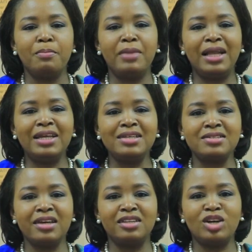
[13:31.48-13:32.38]

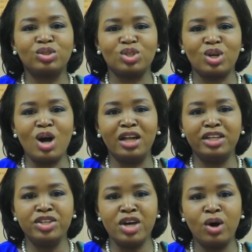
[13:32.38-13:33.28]
Belizean Dr.
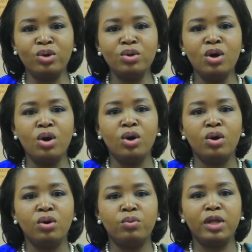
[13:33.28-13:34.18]
Colin Young
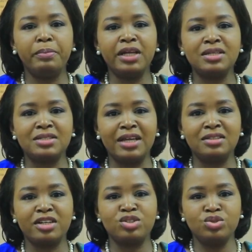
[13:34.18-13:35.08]
will be the
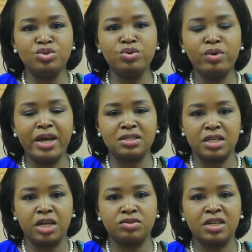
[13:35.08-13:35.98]
center's new
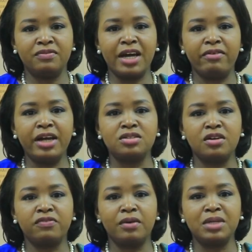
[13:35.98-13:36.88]
executive
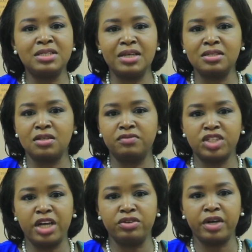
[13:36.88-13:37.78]
director from the 6th of
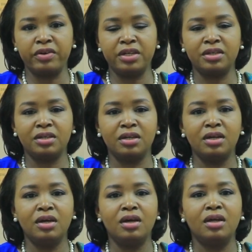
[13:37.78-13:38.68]
January.
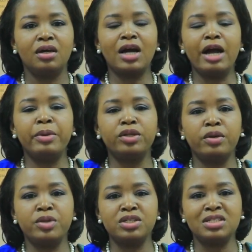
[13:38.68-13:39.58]
The Caribbean
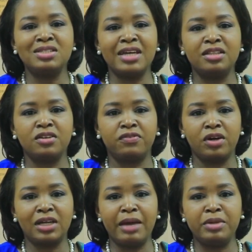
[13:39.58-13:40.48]
Community Center
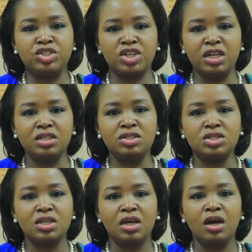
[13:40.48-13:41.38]
for Climate
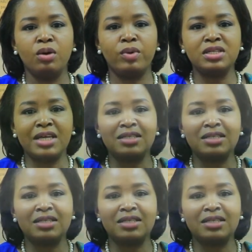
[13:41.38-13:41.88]
Change was